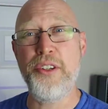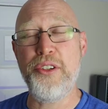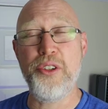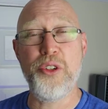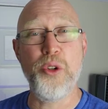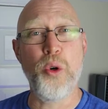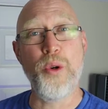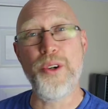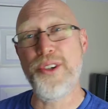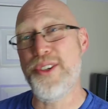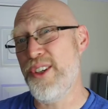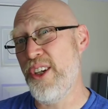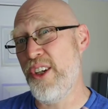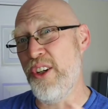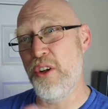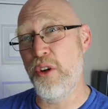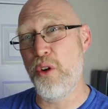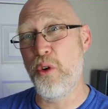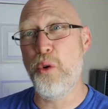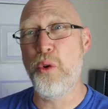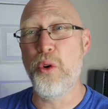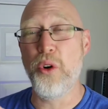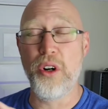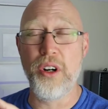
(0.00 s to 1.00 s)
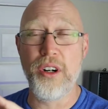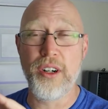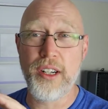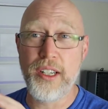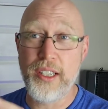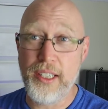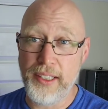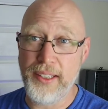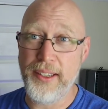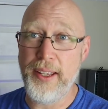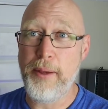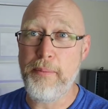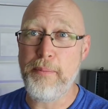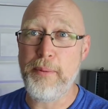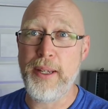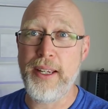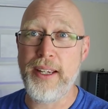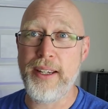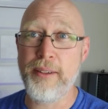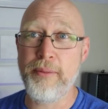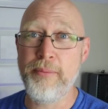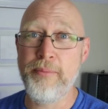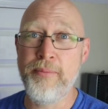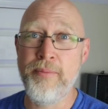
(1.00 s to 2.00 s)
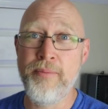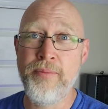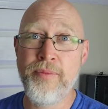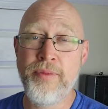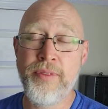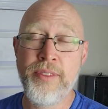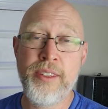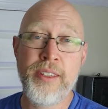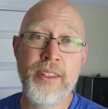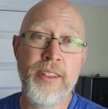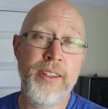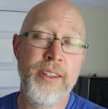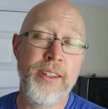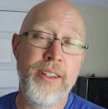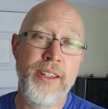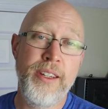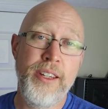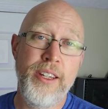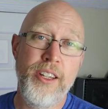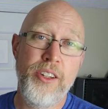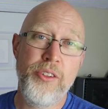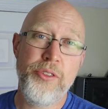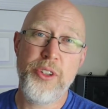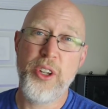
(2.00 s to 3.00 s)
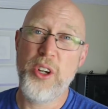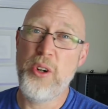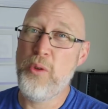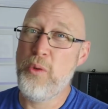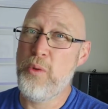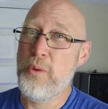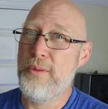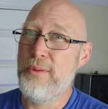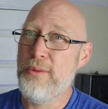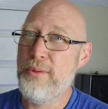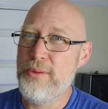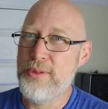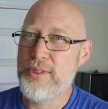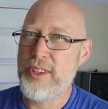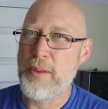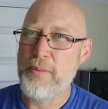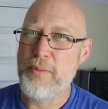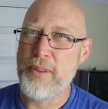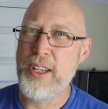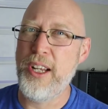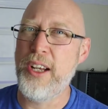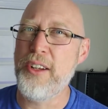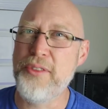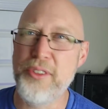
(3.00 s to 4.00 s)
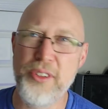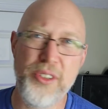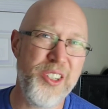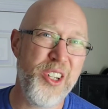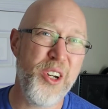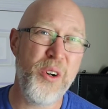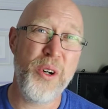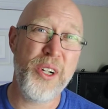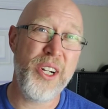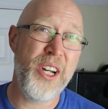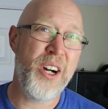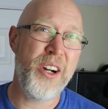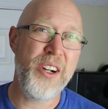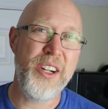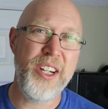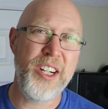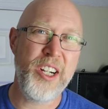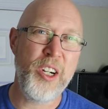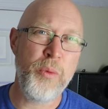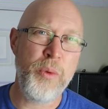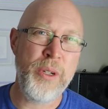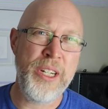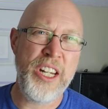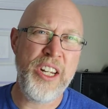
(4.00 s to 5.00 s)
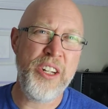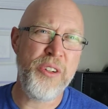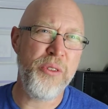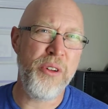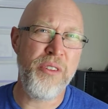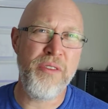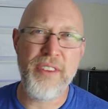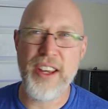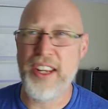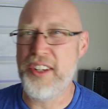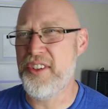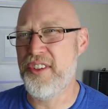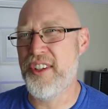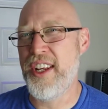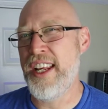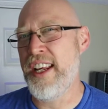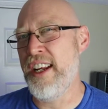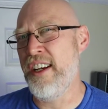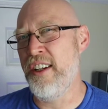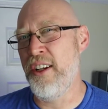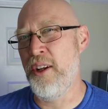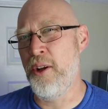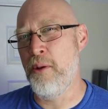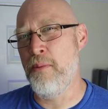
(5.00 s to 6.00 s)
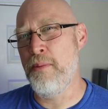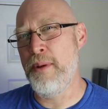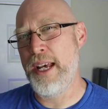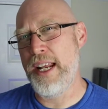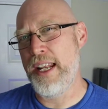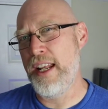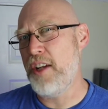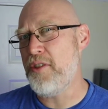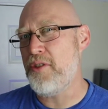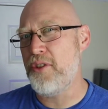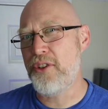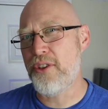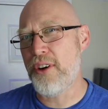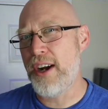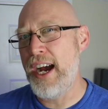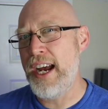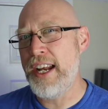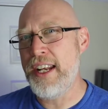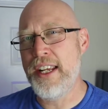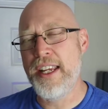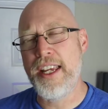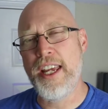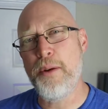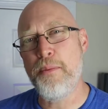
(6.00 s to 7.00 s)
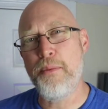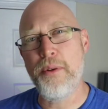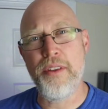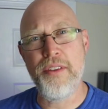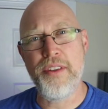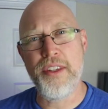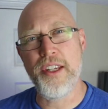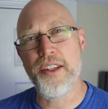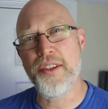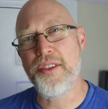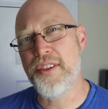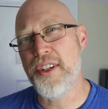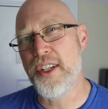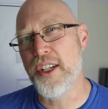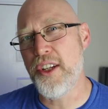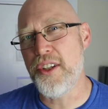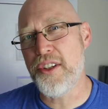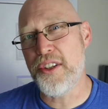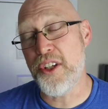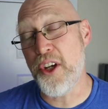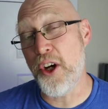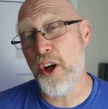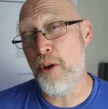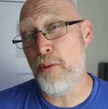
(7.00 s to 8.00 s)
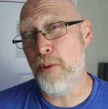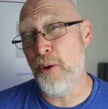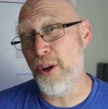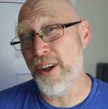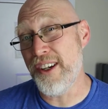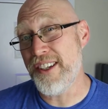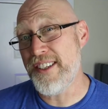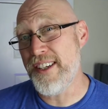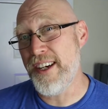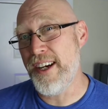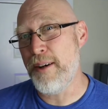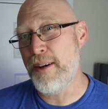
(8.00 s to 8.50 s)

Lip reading: distortion or clipping. So something else is going on here. We need to investigate a little bit. Let's try it again with the oscilloscope hooked